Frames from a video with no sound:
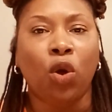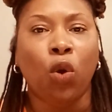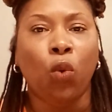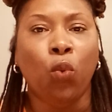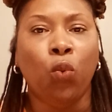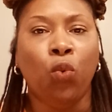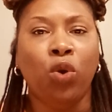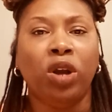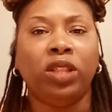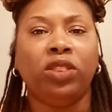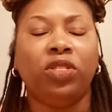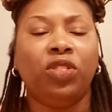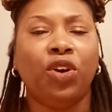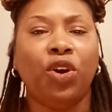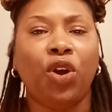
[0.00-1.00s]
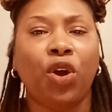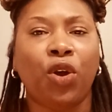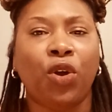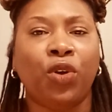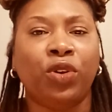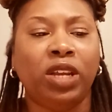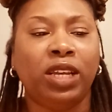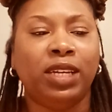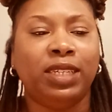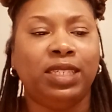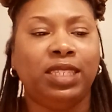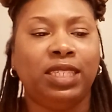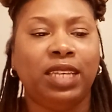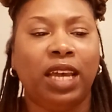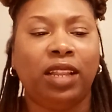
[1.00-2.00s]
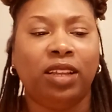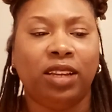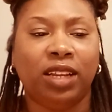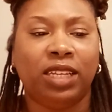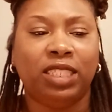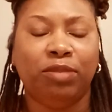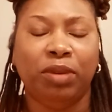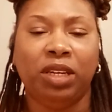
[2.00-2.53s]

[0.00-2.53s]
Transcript: what the earth is telling us,